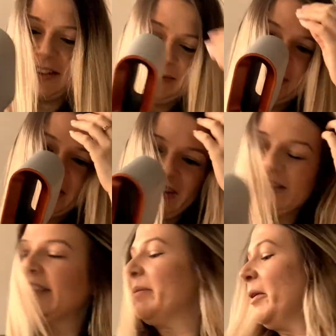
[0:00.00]
going to
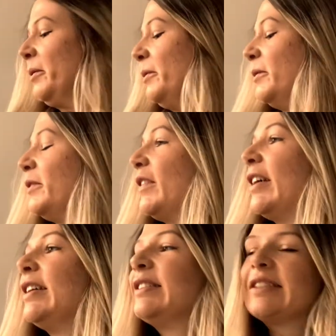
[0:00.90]
demo all of
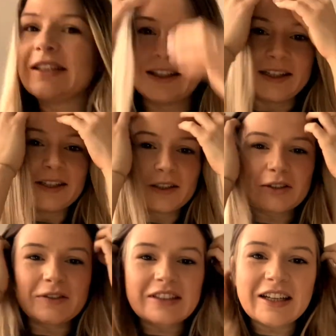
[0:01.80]
these.
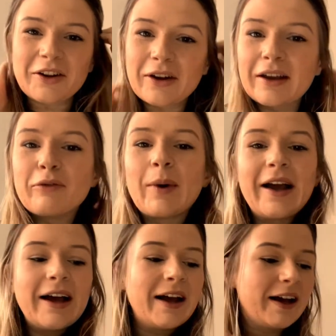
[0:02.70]
Obviously I don't have wet
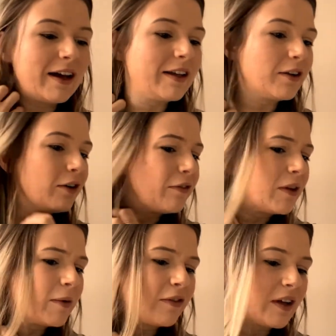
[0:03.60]
hair and a lot of
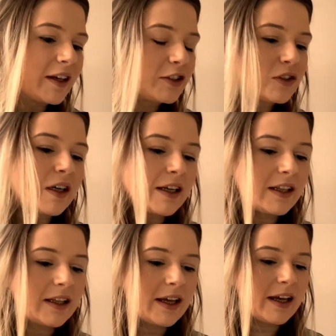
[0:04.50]
them are for like drying
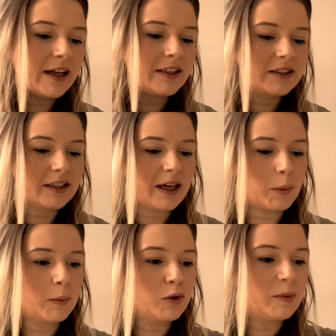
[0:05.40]
the hair, so that
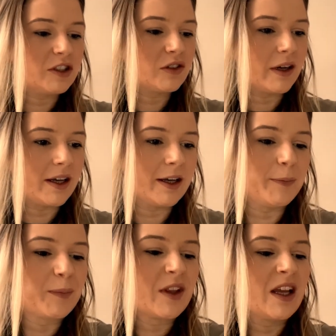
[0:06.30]
one would be
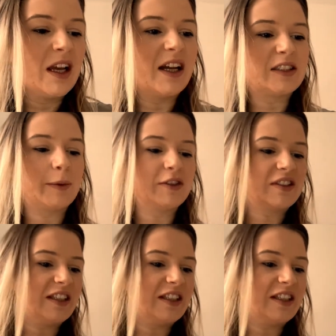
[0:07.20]
drying. I suppose these